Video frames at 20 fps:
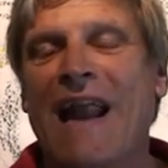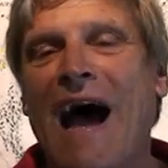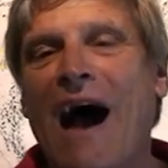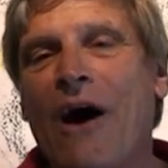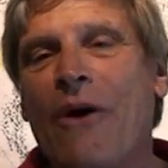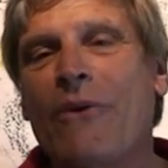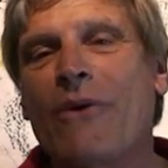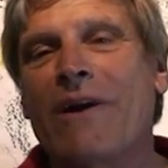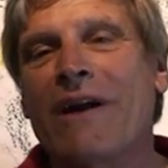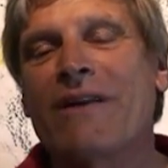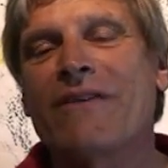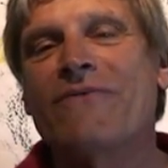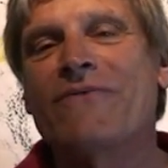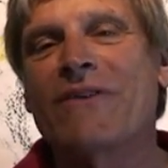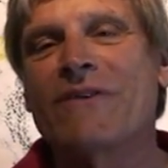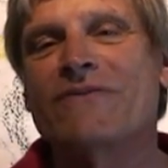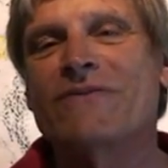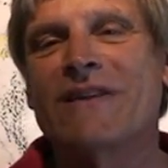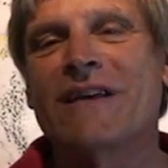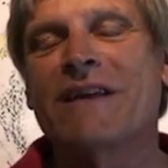1 hour and
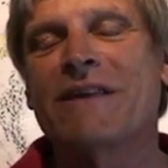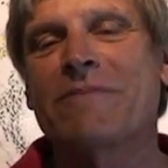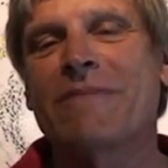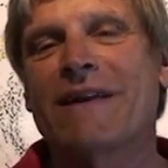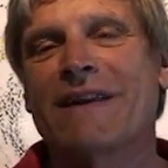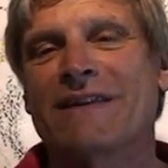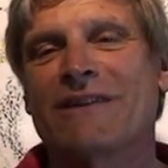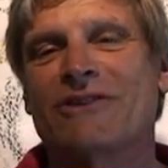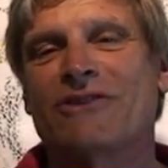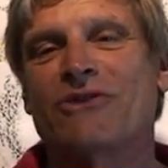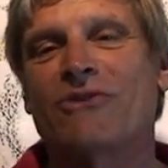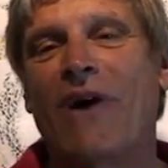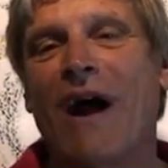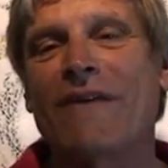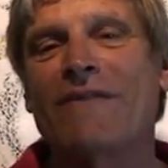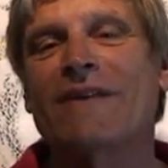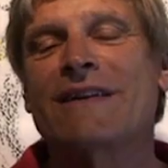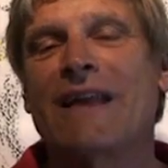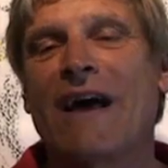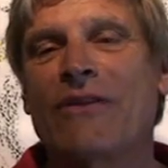15 minutes
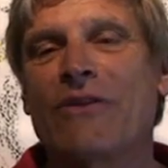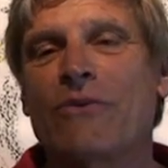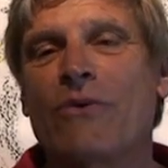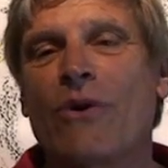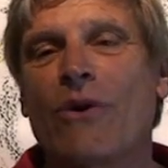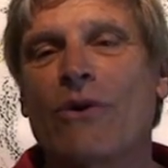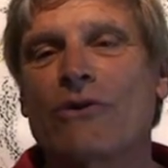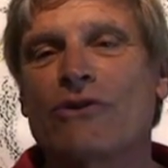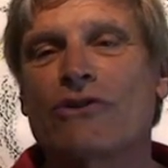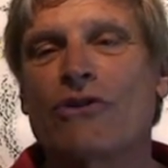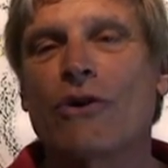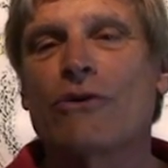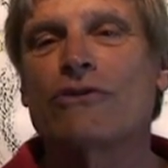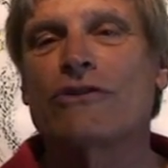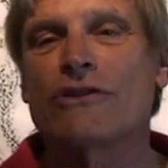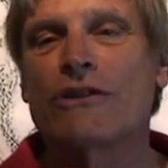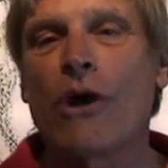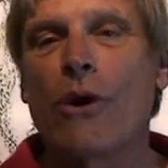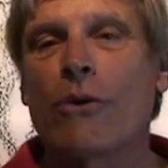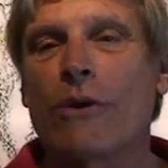driving down the road so
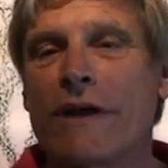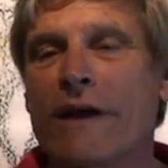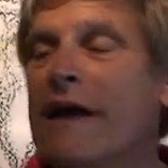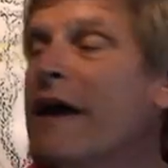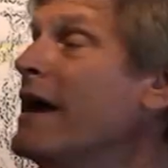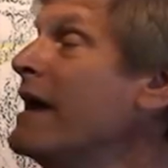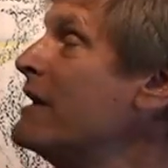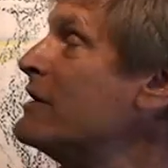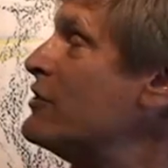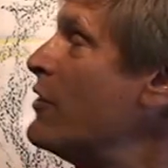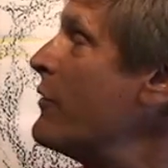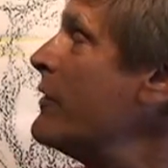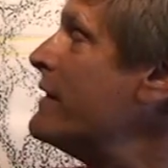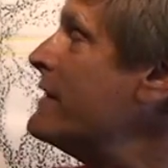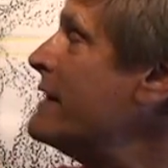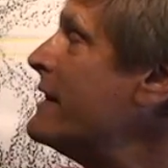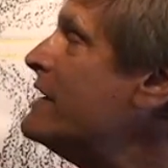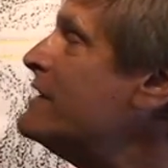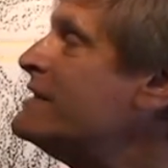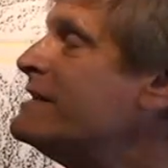slowly so
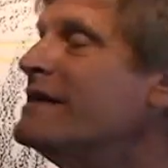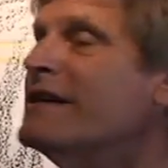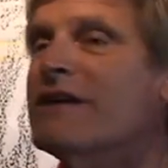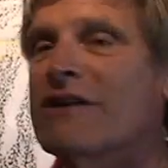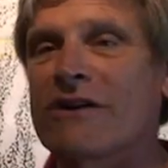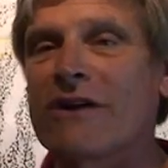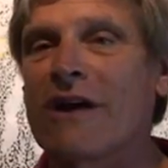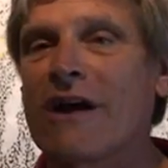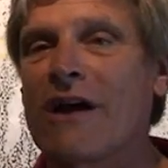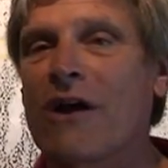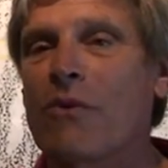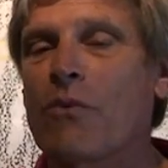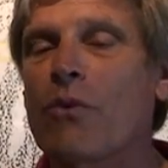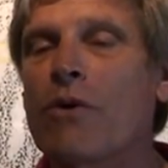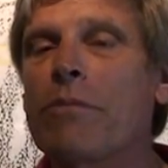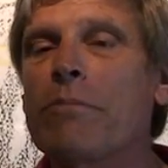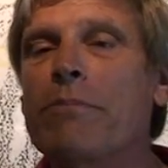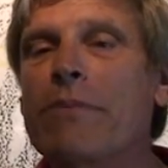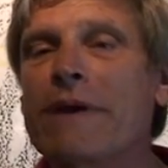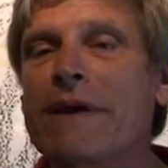that this deer
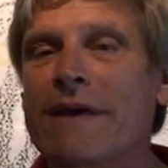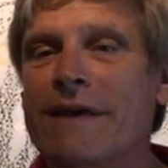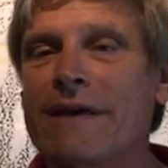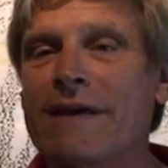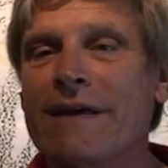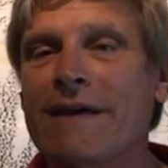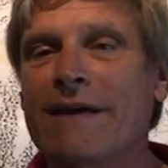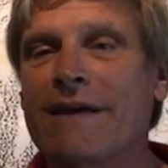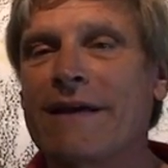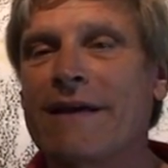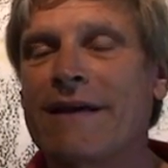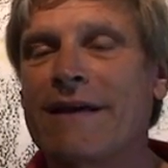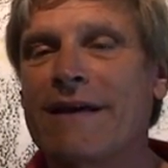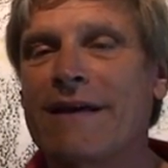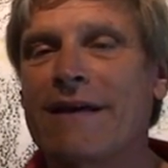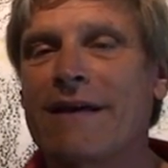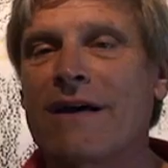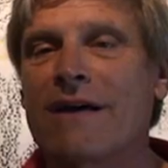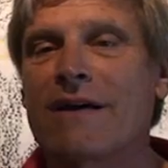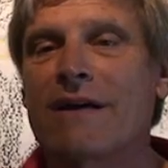would be
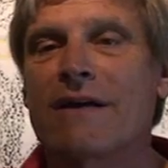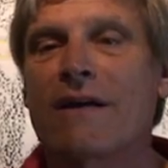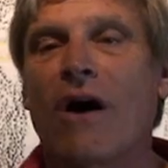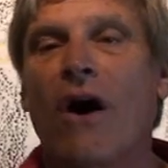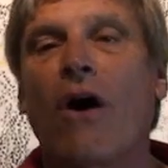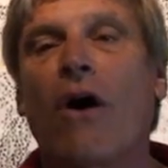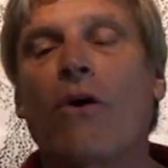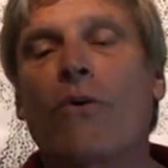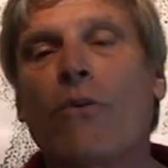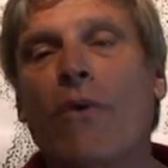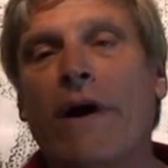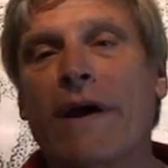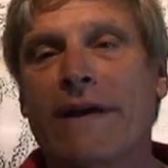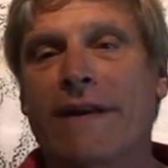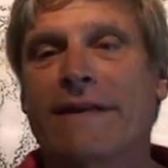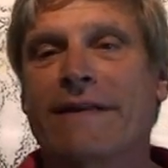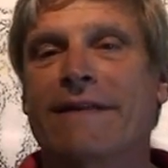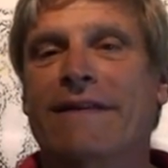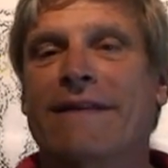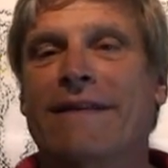all
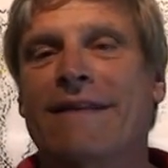right.